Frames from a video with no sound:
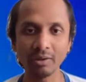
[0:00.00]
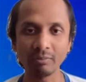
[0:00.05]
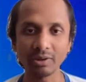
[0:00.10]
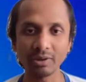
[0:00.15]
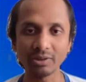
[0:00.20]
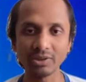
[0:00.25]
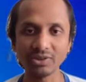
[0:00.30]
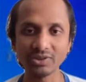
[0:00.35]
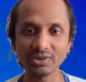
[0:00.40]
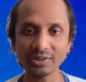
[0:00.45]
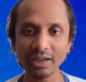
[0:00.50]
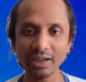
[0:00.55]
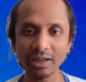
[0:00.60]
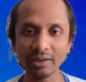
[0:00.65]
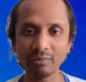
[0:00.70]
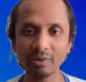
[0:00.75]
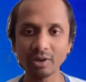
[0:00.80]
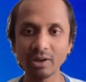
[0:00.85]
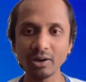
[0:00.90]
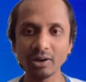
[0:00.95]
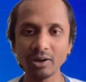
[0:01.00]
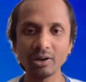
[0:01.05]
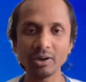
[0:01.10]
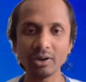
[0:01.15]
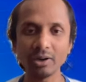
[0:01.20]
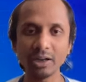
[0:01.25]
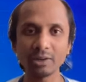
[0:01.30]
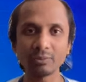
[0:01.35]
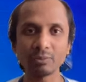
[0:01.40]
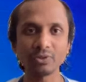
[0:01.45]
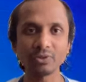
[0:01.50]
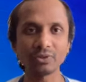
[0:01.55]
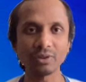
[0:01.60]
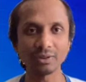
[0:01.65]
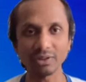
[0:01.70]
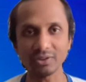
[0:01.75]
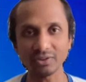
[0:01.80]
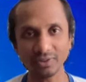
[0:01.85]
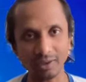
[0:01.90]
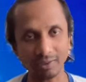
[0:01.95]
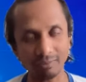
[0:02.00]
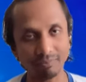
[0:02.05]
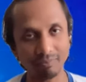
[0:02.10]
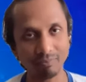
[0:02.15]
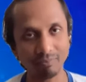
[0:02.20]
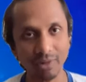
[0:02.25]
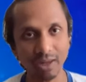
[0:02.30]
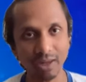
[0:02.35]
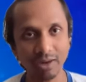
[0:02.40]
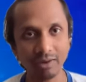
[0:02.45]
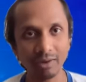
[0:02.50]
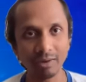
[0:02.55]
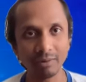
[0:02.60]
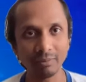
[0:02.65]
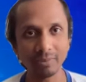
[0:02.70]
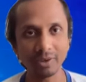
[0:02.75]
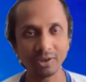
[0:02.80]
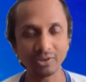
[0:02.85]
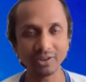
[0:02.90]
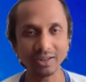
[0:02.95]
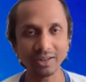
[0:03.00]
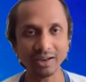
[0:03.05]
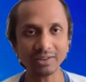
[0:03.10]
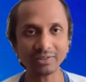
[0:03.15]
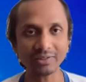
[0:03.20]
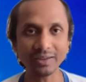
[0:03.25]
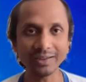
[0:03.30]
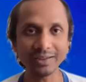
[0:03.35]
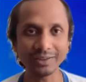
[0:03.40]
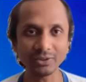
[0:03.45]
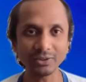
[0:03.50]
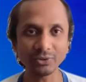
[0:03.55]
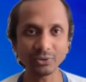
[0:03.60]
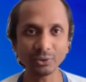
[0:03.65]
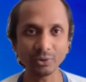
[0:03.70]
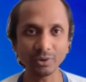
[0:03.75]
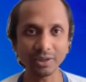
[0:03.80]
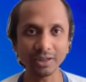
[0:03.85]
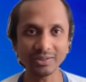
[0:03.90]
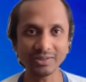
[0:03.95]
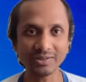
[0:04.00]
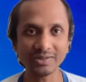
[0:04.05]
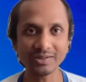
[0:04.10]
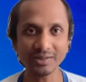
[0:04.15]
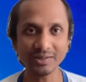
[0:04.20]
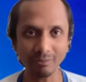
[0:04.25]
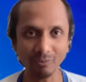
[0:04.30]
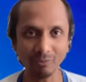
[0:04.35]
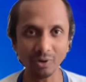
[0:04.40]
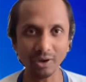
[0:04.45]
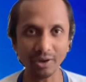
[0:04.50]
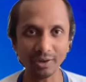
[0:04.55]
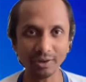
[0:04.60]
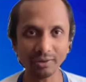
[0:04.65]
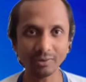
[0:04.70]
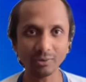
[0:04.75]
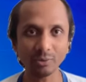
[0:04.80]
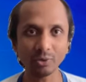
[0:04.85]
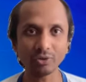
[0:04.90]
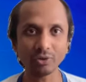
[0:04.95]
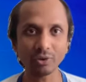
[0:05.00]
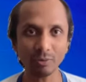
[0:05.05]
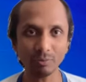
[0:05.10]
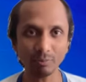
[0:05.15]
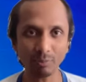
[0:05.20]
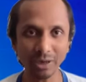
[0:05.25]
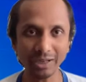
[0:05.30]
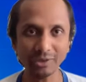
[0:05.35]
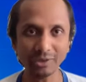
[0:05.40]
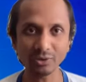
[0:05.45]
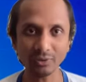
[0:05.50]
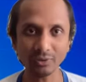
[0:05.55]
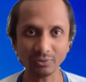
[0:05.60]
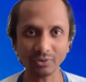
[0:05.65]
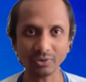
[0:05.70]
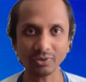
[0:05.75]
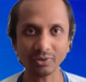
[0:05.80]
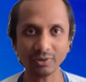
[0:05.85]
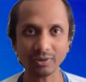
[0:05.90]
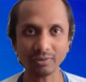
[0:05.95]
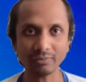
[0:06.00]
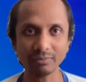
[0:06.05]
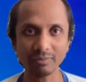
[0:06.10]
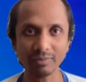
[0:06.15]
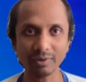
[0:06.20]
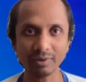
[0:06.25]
But this time it was not the same, because they're asking us to get someone who is a compliance officer